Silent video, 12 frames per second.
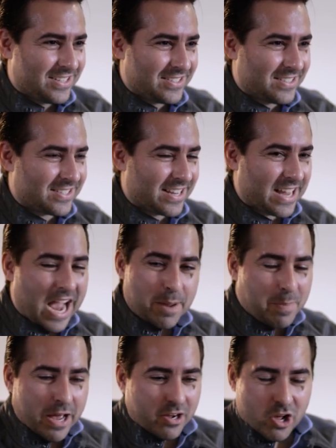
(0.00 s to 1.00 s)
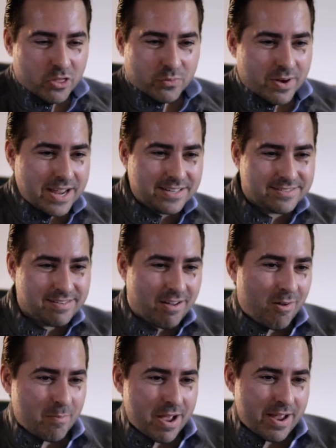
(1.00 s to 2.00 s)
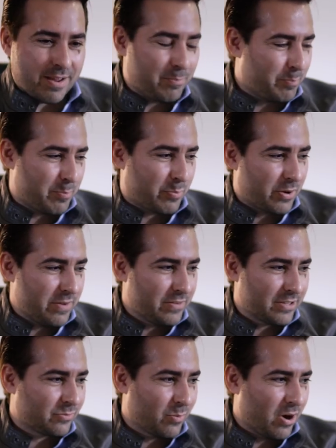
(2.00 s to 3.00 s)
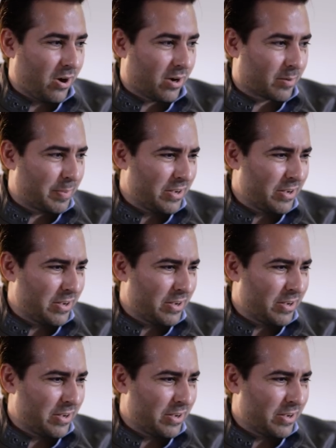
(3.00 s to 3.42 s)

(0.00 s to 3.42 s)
She's like, I bought all the rights to all my previous work,